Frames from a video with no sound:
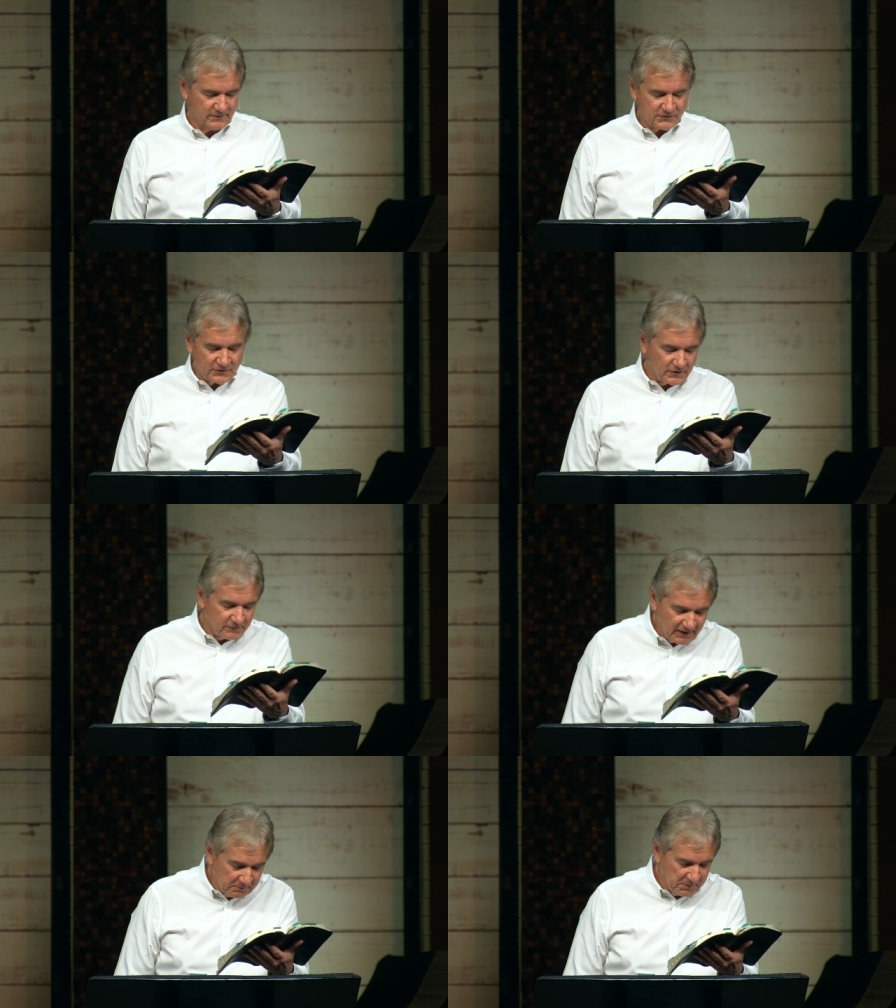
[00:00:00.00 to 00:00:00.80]
the son
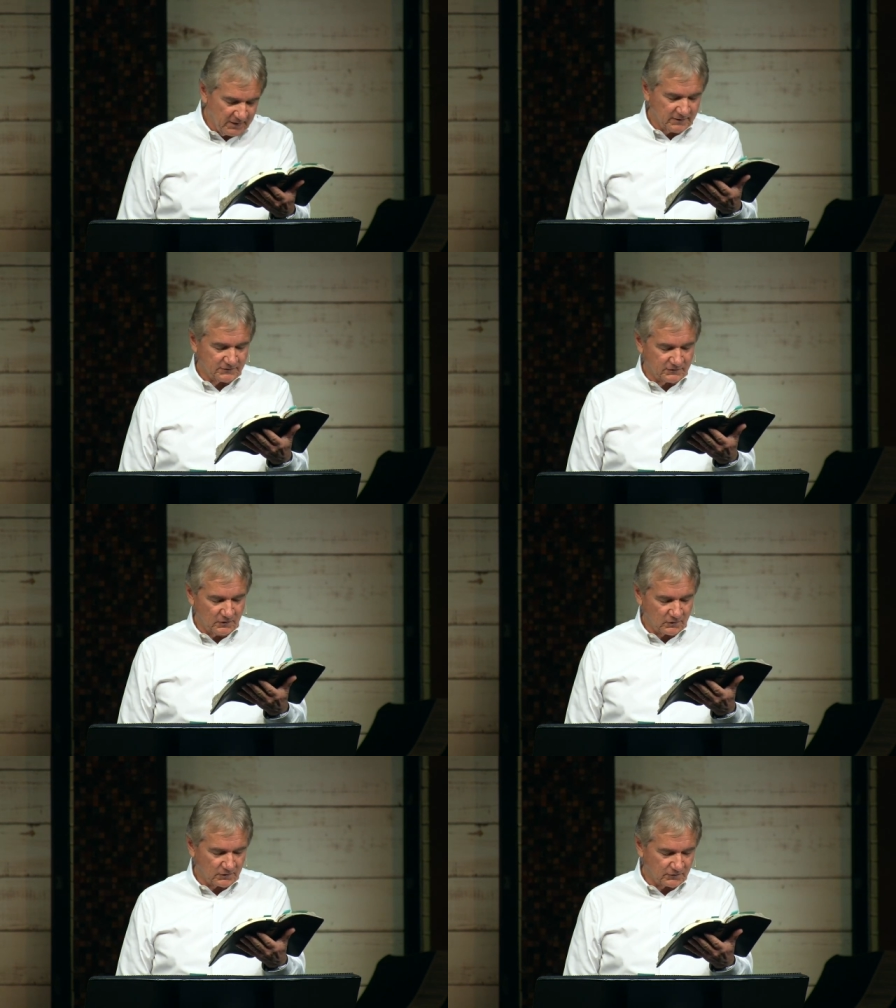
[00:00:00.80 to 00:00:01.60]
of Amos,
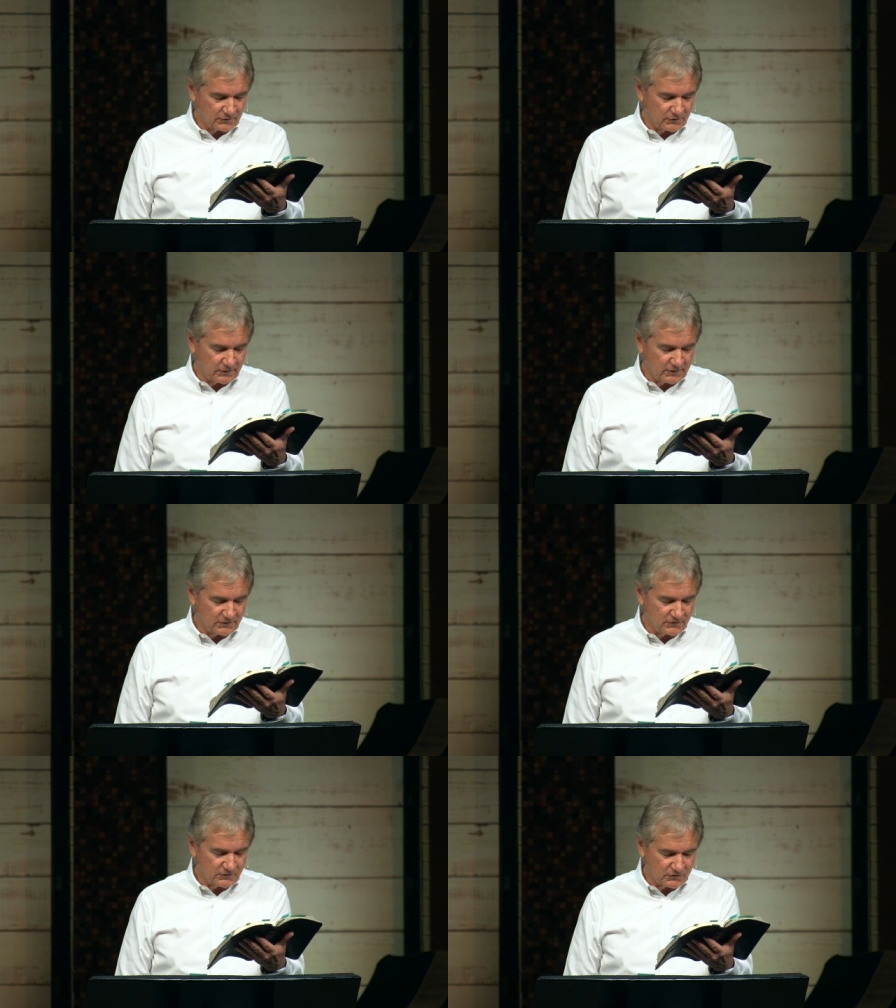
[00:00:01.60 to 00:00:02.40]
saw
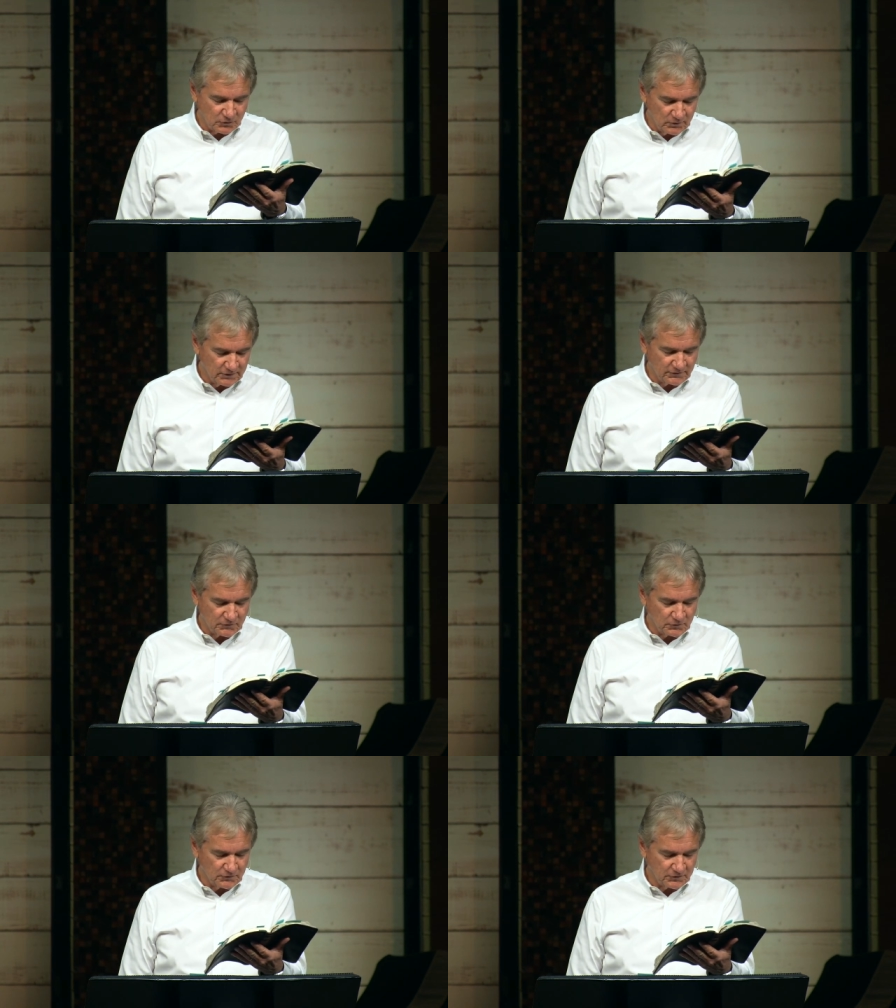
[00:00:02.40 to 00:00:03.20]
concerning Judah and
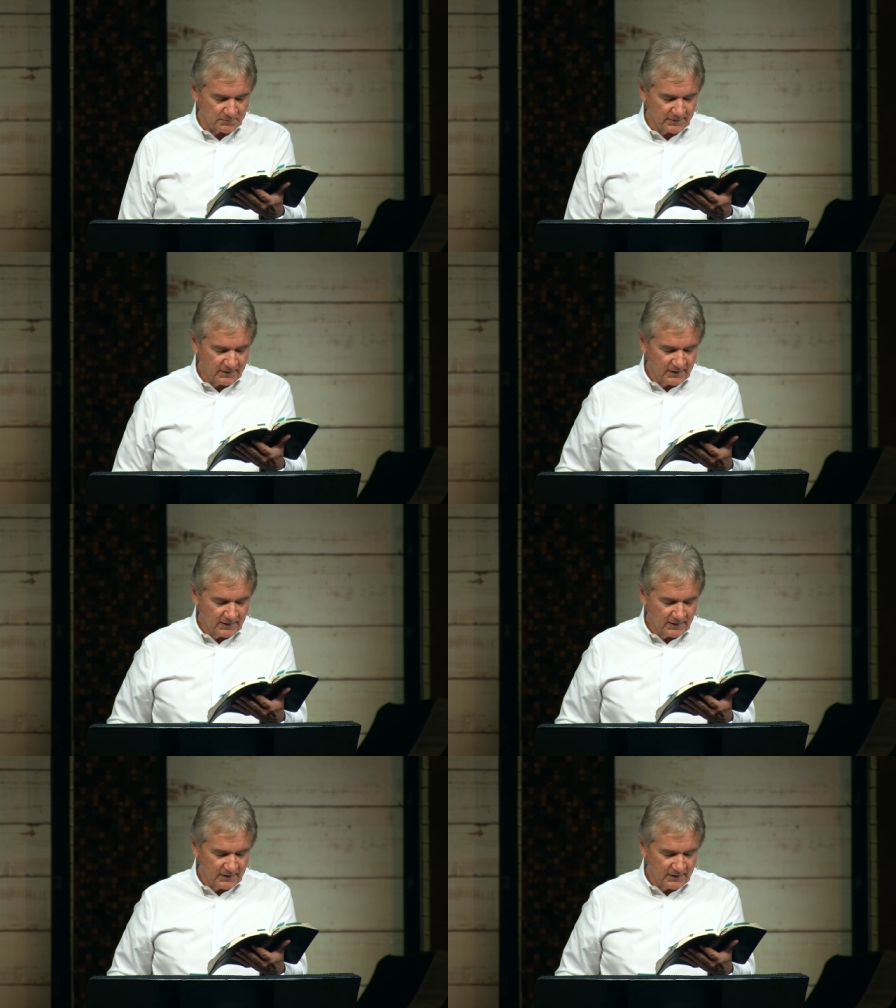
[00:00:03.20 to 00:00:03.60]
Jerusalem,